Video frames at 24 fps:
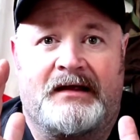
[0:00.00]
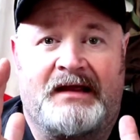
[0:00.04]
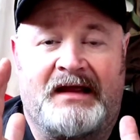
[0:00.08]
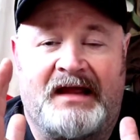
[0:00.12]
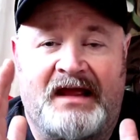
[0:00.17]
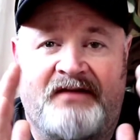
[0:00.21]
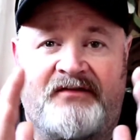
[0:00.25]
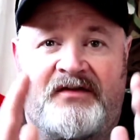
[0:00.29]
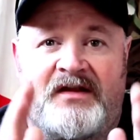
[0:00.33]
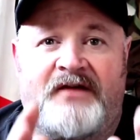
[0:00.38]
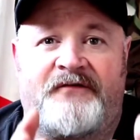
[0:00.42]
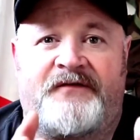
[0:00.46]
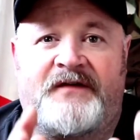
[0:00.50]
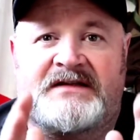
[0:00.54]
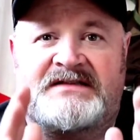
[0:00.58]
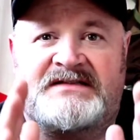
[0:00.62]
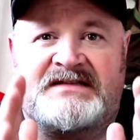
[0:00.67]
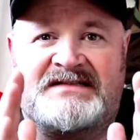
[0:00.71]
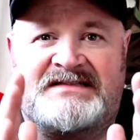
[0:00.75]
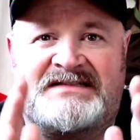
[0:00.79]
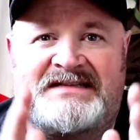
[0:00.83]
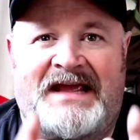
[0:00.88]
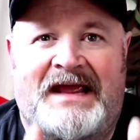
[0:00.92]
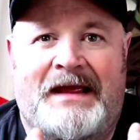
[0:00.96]
even if it's
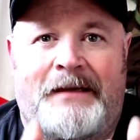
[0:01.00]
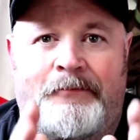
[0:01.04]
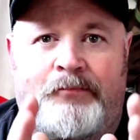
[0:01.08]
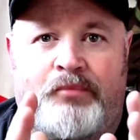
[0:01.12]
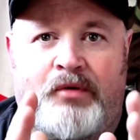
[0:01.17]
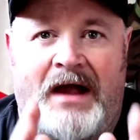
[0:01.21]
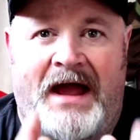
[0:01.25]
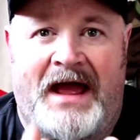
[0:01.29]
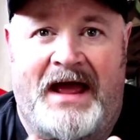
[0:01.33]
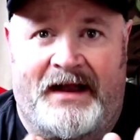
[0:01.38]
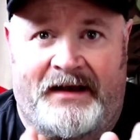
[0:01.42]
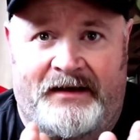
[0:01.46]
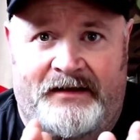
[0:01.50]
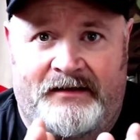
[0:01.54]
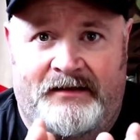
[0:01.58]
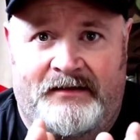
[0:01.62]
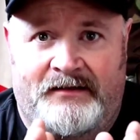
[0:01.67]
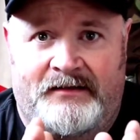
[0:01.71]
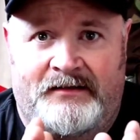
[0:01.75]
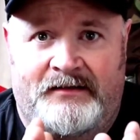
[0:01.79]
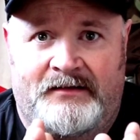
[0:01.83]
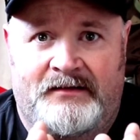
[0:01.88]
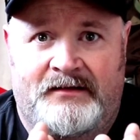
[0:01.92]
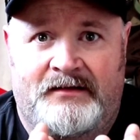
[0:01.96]
the same brand.
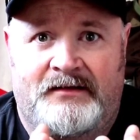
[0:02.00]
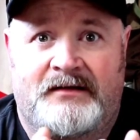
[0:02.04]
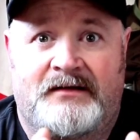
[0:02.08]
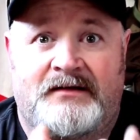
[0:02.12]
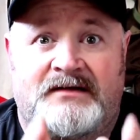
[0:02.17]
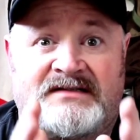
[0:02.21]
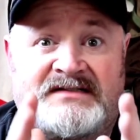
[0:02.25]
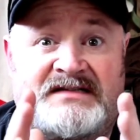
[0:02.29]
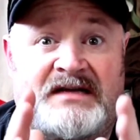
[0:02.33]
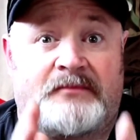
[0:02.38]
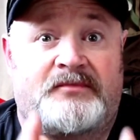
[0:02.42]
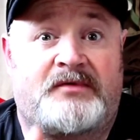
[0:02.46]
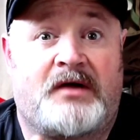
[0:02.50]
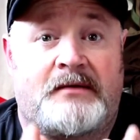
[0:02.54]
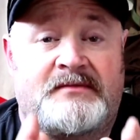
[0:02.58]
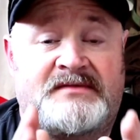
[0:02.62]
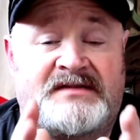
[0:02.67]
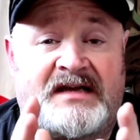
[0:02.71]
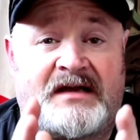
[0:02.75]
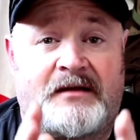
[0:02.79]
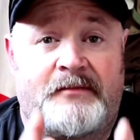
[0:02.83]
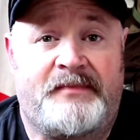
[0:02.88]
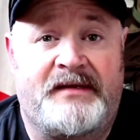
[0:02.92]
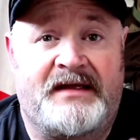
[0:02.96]

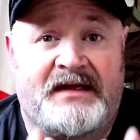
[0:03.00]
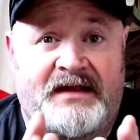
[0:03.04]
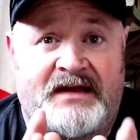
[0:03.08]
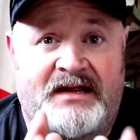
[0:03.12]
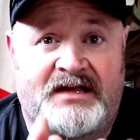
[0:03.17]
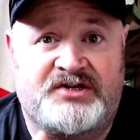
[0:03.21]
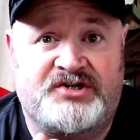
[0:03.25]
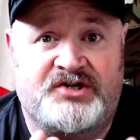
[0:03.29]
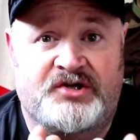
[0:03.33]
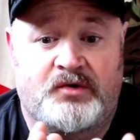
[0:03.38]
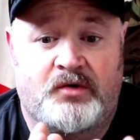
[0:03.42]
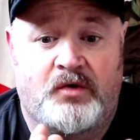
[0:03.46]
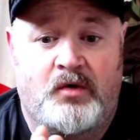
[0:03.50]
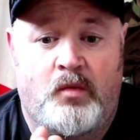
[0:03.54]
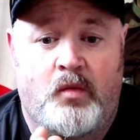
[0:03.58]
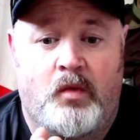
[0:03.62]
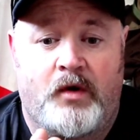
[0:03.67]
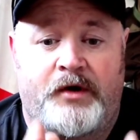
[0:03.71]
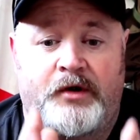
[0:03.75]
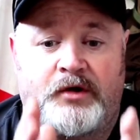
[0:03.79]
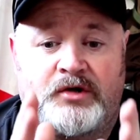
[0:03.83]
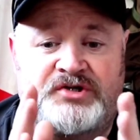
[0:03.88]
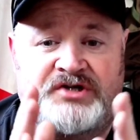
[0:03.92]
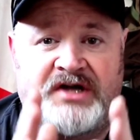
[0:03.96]
Sometimes it can be an issue
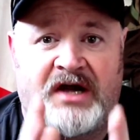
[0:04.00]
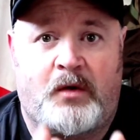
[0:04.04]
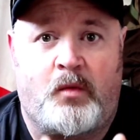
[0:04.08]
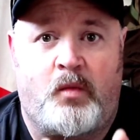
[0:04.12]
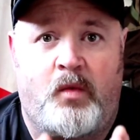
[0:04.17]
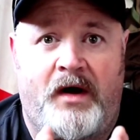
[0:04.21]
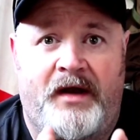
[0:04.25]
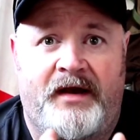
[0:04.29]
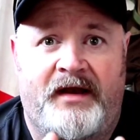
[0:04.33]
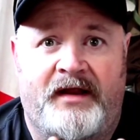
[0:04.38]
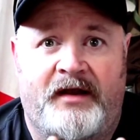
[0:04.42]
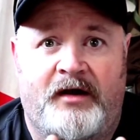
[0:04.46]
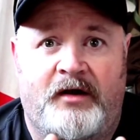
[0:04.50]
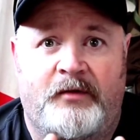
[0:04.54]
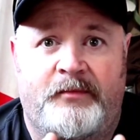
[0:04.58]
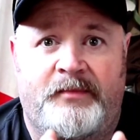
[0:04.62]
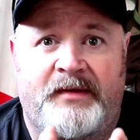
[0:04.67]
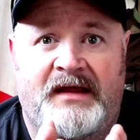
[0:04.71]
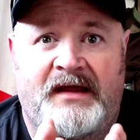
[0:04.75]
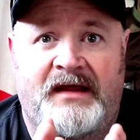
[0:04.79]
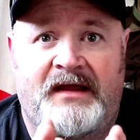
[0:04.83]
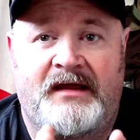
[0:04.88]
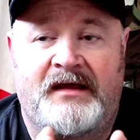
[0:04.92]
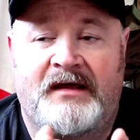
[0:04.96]
where you'll check one, it'll
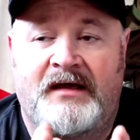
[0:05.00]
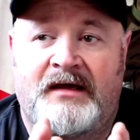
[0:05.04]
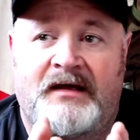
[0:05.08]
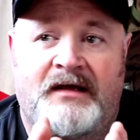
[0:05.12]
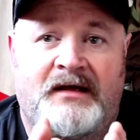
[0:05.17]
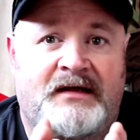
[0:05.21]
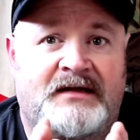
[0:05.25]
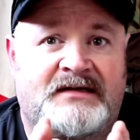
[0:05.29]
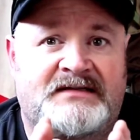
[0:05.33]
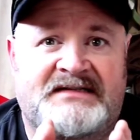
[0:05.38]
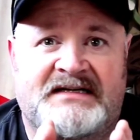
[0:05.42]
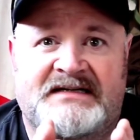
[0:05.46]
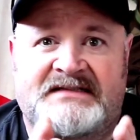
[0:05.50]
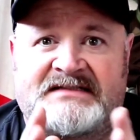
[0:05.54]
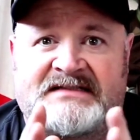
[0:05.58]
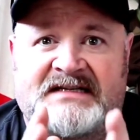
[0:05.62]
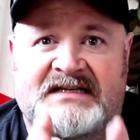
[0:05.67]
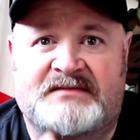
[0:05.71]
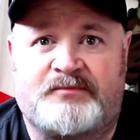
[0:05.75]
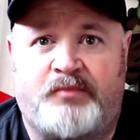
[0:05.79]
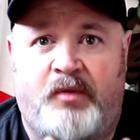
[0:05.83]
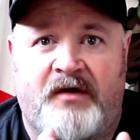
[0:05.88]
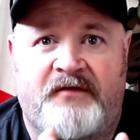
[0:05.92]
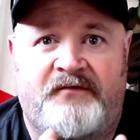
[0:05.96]
be, say,
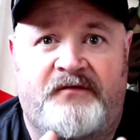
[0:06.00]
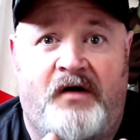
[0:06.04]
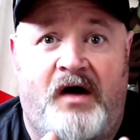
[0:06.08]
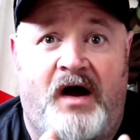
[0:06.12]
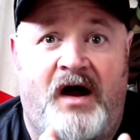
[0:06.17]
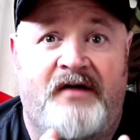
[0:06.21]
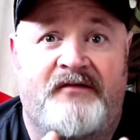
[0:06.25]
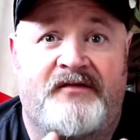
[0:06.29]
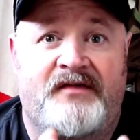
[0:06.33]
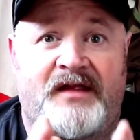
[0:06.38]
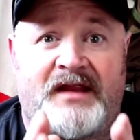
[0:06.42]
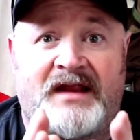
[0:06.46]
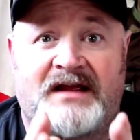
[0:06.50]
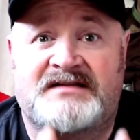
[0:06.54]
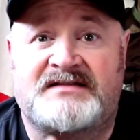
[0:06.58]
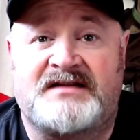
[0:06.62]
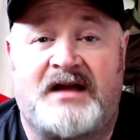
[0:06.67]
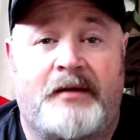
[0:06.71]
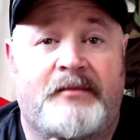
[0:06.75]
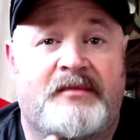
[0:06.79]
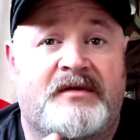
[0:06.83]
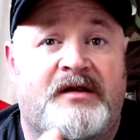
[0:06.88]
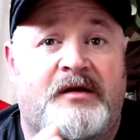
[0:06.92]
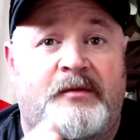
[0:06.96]
6.5, and the next
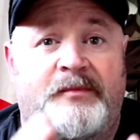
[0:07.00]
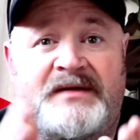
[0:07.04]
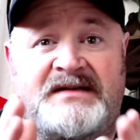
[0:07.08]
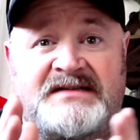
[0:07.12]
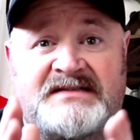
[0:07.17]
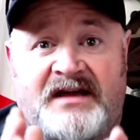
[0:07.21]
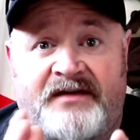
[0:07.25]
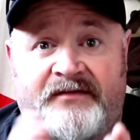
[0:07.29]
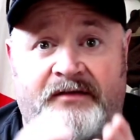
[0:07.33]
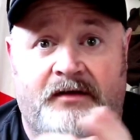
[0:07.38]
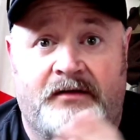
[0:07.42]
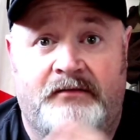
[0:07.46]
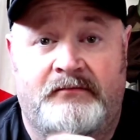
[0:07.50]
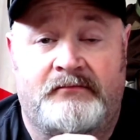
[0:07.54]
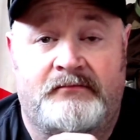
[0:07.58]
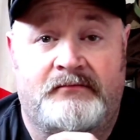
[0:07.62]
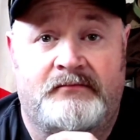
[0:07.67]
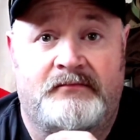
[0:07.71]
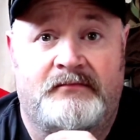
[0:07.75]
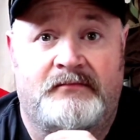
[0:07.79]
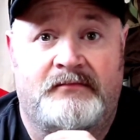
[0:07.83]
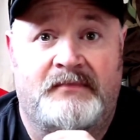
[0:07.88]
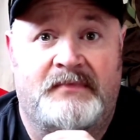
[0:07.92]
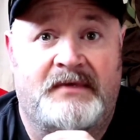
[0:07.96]
time it'll be 7.
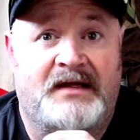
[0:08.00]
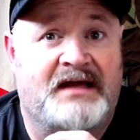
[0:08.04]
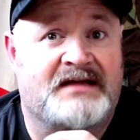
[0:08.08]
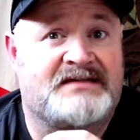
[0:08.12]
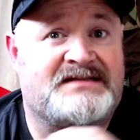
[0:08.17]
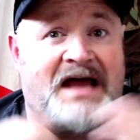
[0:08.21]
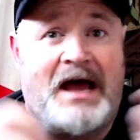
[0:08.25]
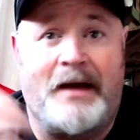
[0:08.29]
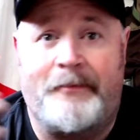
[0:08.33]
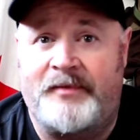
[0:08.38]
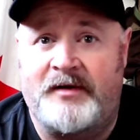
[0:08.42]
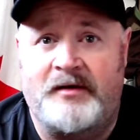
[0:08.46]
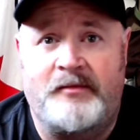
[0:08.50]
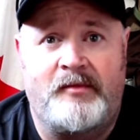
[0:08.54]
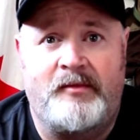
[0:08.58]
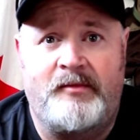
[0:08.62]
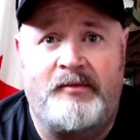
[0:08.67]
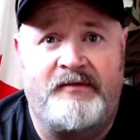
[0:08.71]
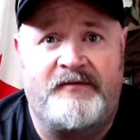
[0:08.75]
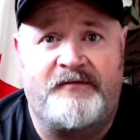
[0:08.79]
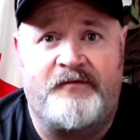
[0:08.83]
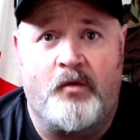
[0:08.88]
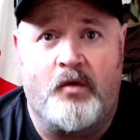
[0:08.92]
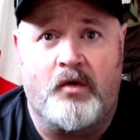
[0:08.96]
It's happened to me
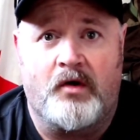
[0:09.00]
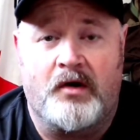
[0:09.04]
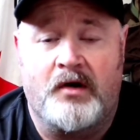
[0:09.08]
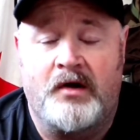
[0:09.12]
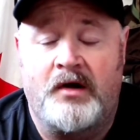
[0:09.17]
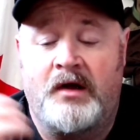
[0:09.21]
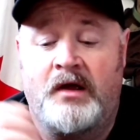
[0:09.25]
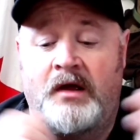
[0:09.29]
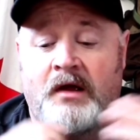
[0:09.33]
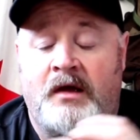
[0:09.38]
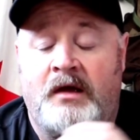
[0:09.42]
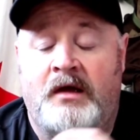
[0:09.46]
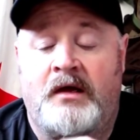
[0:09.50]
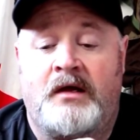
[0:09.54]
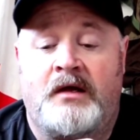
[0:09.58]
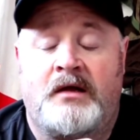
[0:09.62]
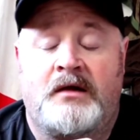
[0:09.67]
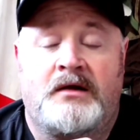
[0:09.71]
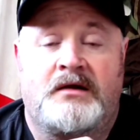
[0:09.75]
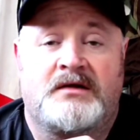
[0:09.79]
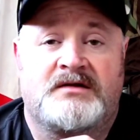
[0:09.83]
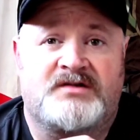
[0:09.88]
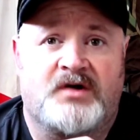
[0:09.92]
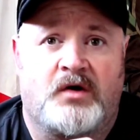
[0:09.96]
before.
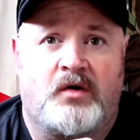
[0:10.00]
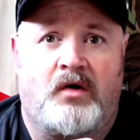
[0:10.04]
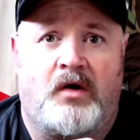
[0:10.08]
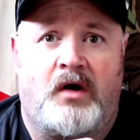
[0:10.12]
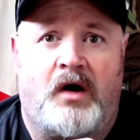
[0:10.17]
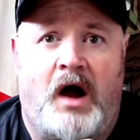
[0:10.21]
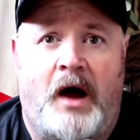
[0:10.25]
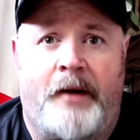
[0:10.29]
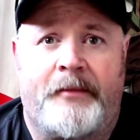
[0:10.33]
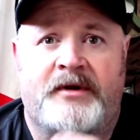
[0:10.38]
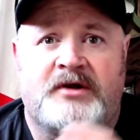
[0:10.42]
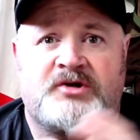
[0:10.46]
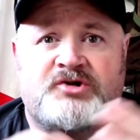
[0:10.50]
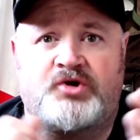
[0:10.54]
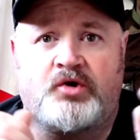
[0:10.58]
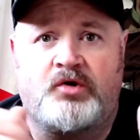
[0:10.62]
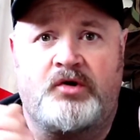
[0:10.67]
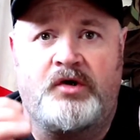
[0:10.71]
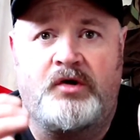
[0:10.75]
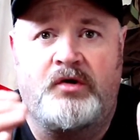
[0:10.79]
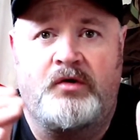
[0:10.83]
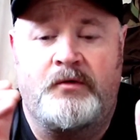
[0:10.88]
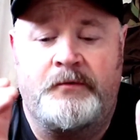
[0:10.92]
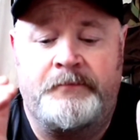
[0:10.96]
So I'm going to show
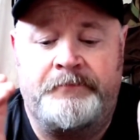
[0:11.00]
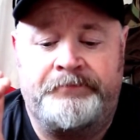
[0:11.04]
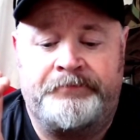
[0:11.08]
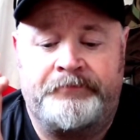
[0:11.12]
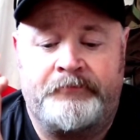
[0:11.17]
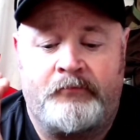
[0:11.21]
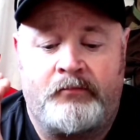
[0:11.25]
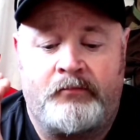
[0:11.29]
you